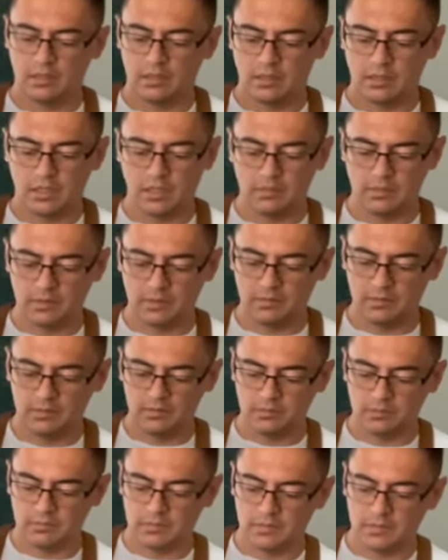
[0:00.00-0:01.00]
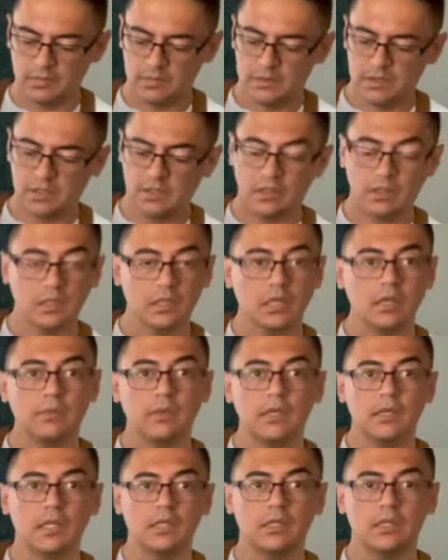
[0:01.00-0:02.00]
keep on talking
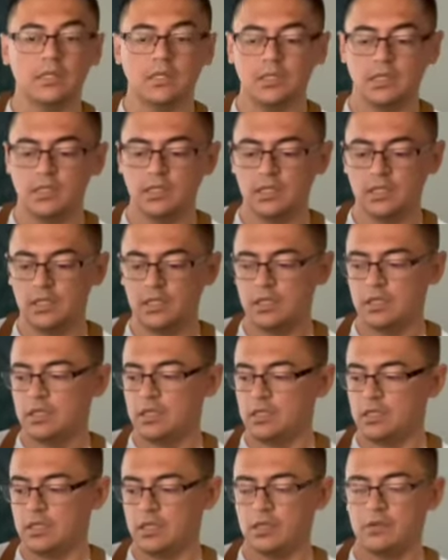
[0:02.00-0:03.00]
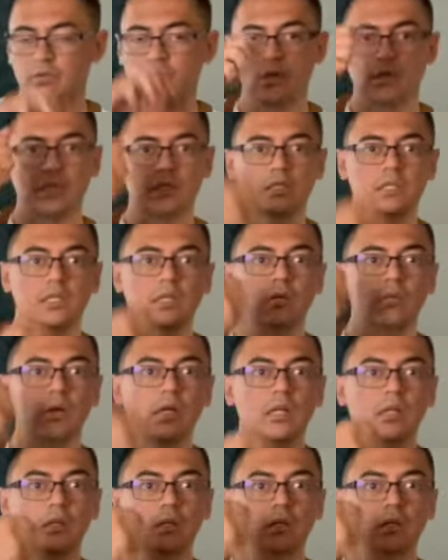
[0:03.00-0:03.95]
about it. And we're gonna seal it well.